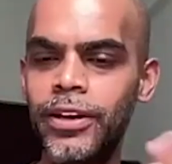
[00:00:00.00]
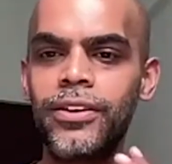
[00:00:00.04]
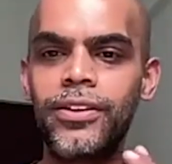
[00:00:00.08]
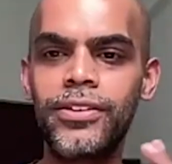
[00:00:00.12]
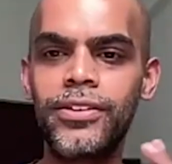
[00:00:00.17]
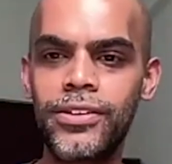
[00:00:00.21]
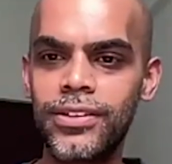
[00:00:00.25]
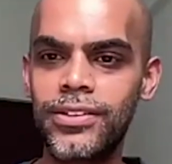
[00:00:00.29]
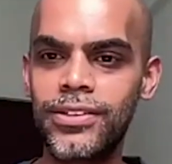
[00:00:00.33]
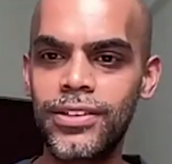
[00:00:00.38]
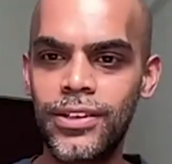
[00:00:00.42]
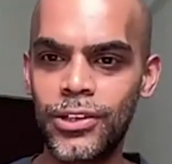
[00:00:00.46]

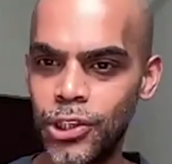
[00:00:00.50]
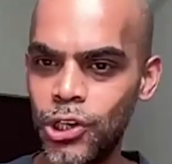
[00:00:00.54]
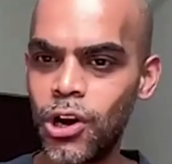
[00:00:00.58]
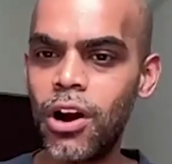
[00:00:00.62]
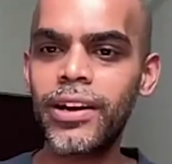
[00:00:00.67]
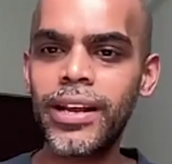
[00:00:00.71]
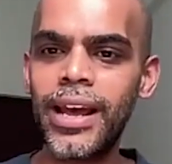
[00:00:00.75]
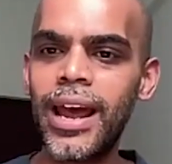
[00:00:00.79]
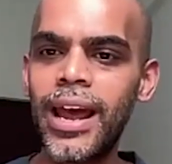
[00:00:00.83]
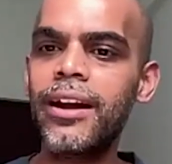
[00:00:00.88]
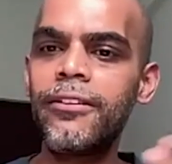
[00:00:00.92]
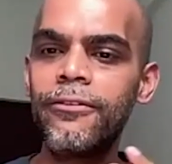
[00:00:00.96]
because it's a
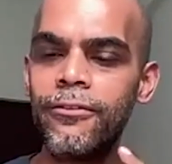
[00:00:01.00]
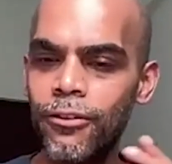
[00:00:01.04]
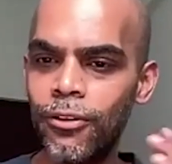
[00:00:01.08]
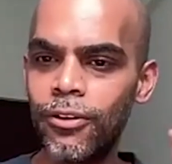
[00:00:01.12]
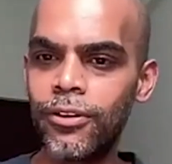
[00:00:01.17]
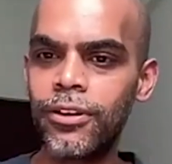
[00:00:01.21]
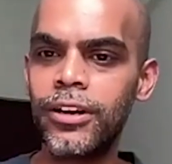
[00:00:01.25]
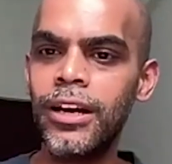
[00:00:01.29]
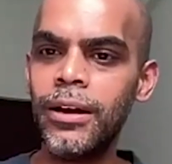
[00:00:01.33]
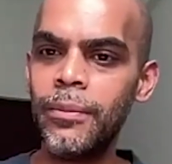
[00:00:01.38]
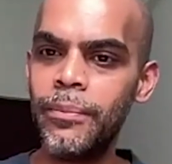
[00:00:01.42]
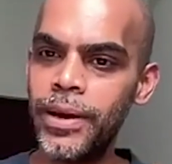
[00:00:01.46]
shorthand
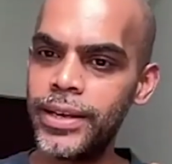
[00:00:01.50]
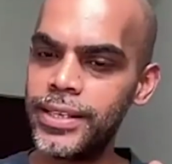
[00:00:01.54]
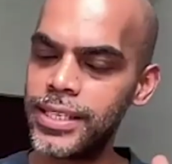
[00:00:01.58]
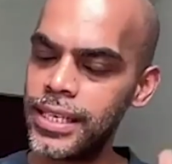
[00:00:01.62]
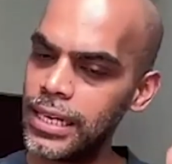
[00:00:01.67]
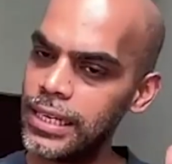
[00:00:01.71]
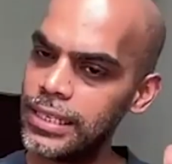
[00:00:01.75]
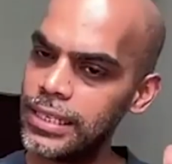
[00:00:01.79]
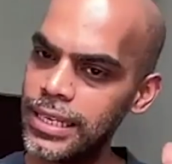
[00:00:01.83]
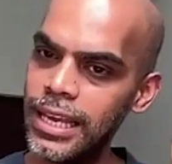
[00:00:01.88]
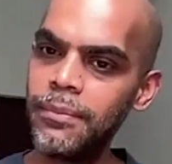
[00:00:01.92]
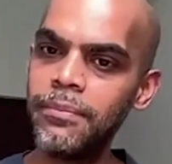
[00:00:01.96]
for
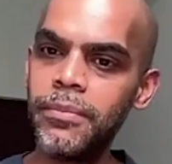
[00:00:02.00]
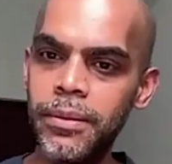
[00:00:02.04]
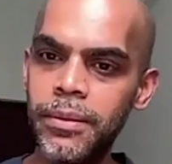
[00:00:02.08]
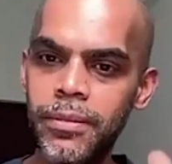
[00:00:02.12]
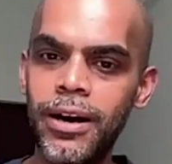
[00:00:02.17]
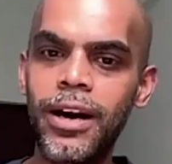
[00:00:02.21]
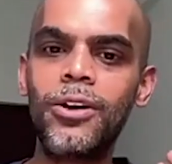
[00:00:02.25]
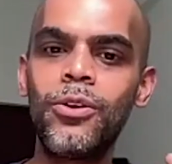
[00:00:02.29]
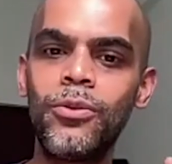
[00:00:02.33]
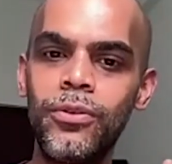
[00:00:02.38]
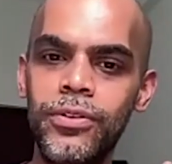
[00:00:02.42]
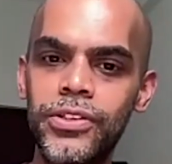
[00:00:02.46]
basically saying
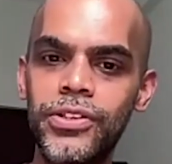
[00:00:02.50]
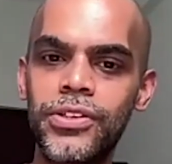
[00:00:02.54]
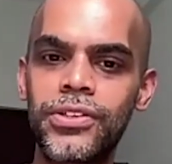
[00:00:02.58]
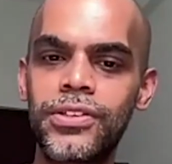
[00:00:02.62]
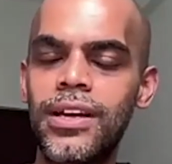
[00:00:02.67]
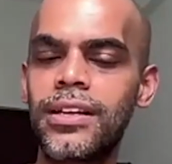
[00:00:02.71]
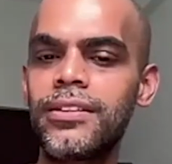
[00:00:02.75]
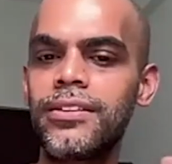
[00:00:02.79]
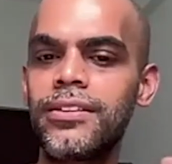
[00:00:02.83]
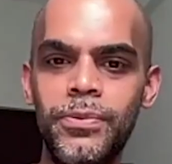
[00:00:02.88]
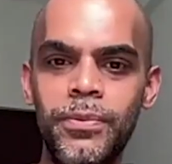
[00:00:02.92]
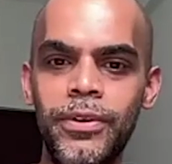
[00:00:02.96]
Bimaru
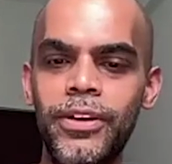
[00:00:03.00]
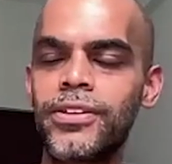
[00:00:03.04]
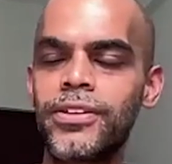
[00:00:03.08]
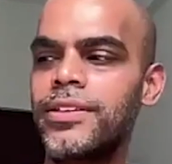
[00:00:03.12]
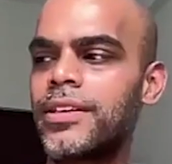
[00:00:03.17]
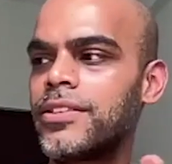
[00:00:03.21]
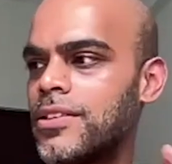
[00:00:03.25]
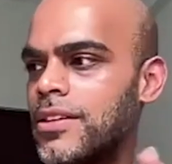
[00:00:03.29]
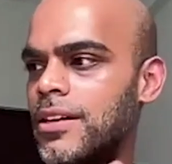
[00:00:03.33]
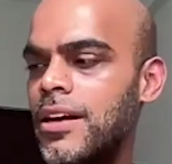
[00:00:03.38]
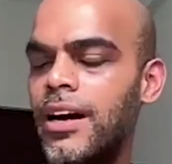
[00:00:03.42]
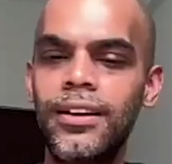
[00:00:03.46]
versus others,
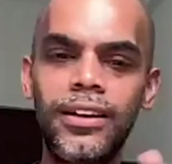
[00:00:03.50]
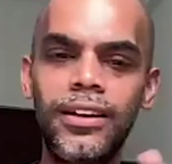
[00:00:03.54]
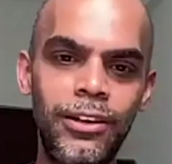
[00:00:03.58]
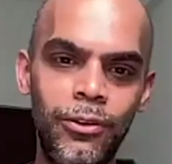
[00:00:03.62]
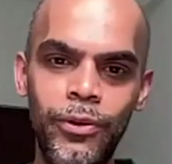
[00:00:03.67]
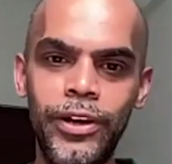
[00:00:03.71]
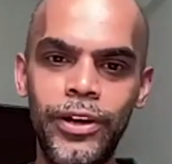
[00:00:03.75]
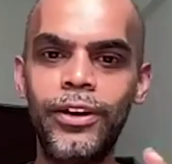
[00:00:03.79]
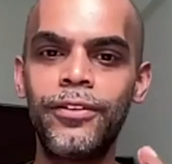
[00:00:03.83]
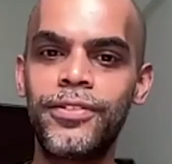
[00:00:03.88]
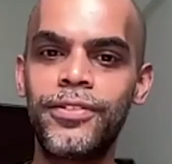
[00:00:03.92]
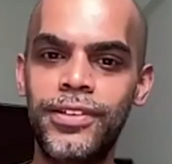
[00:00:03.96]
because that's an
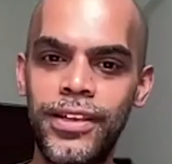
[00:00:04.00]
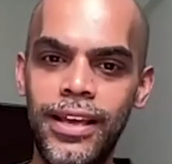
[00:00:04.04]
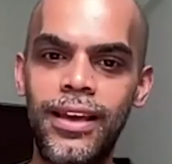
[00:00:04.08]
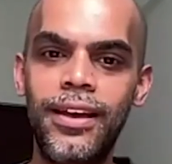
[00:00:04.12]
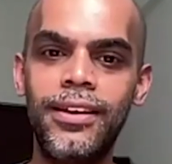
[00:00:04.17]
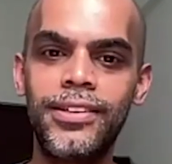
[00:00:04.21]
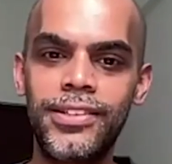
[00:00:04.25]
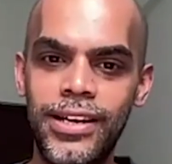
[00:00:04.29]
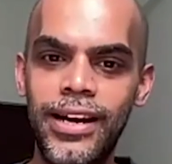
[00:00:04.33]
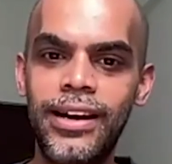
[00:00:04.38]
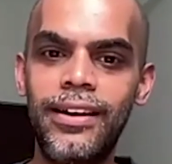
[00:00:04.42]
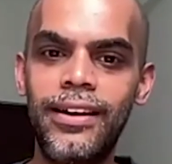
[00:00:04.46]
ugly way of
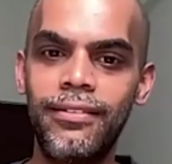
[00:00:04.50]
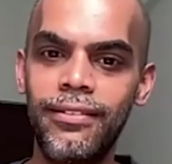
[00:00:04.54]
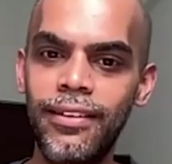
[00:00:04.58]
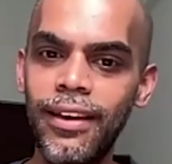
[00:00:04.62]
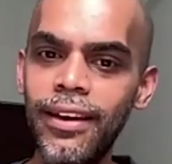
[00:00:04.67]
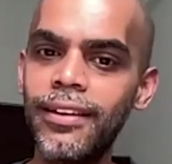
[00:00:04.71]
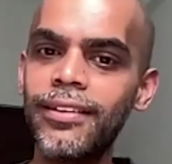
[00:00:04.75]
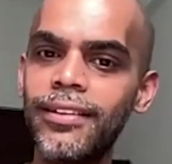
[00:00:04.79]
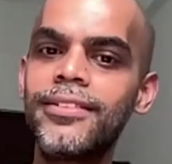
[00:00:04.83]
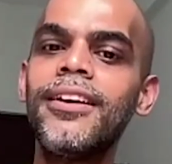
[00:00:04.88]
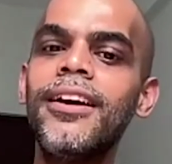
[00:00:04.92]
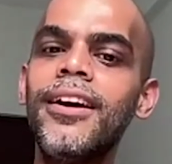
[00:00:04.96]
stating
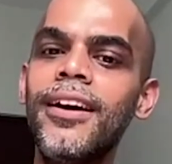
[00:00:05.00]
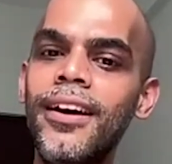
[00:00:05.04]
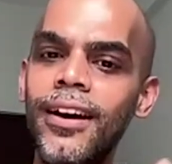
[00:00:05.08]
things.